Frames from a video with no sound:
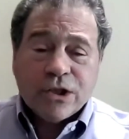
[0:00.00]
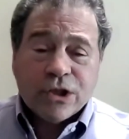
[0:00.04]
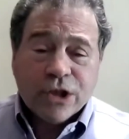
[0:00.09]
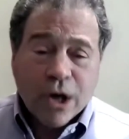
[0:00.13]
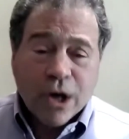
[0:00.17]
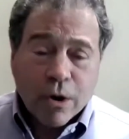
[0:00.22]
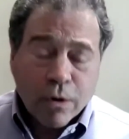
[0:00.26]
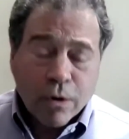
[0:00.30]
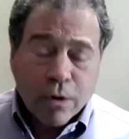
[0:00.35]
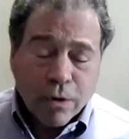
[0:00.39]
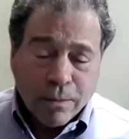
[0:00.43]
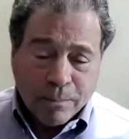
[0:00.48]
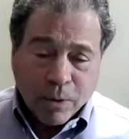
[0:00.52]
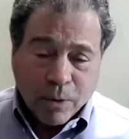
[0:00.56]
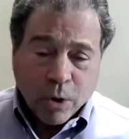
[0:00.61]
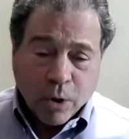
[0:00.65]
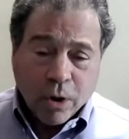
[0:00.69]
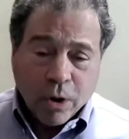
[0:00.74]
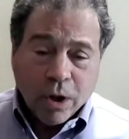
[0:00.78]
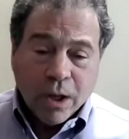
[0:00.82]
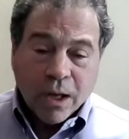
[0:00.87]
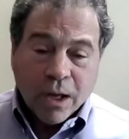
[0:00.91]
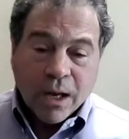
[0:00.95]

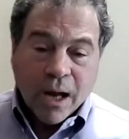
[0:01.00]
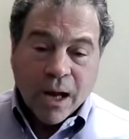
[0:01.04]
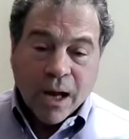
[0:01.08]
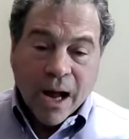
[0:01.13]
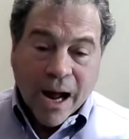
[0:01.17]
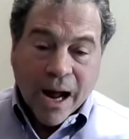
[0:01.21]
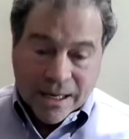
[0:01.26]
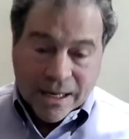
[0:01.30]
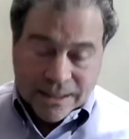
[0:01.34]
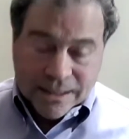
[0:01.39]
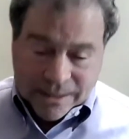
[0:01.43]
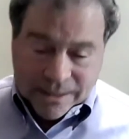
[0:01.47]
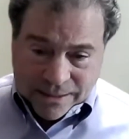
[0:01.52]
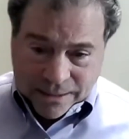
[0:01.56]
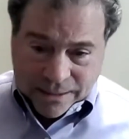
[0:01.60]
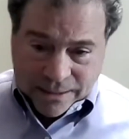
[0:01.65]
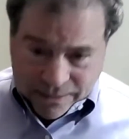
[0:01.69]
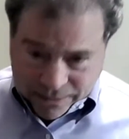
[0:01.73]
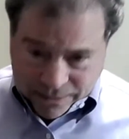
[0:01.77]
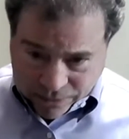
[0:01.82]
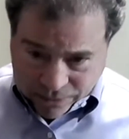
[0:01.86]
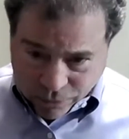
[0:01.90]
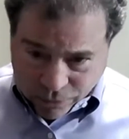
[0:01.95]
terrible ice
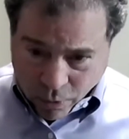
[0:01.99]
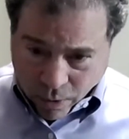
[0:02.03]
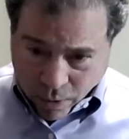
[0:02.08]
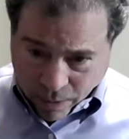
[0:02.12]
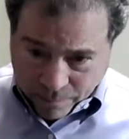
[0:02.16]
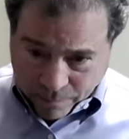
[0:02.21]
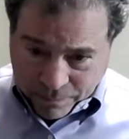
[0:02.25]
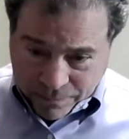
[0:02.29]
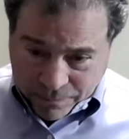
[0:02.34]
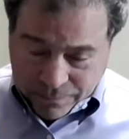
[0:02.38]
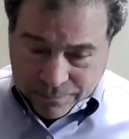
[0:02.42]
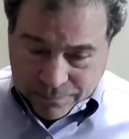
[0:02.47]
storm.